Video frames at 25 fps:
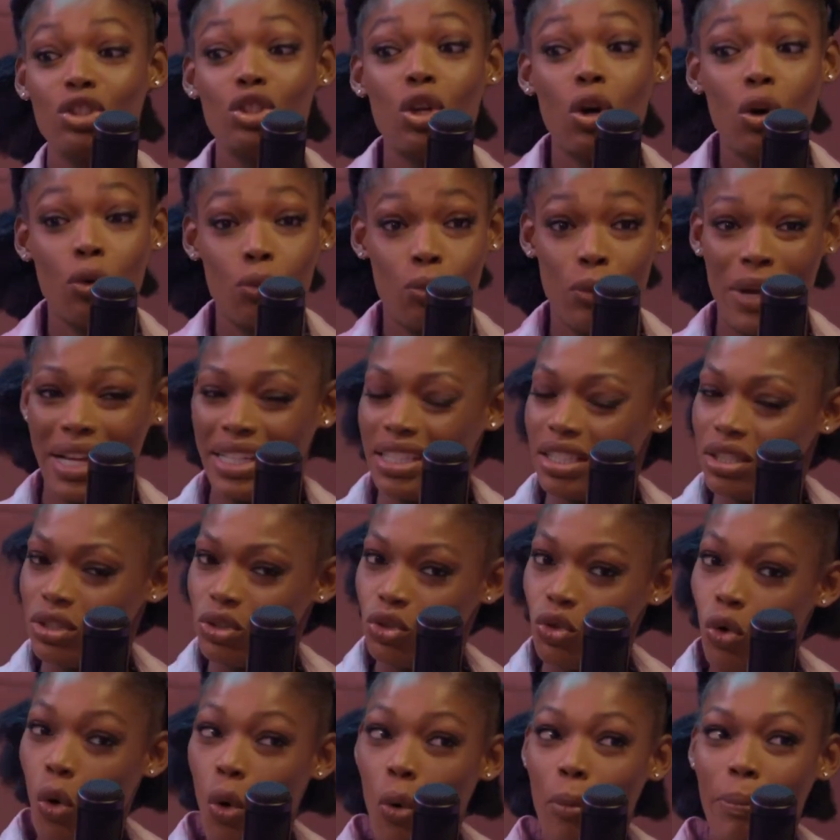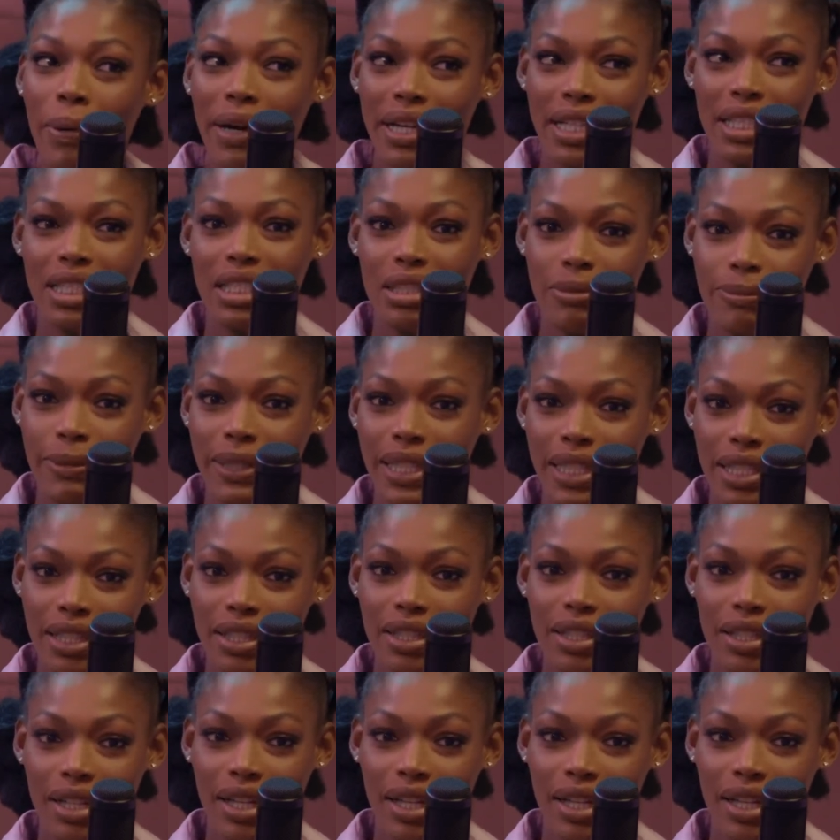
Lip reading: No, wait. Nobody speak.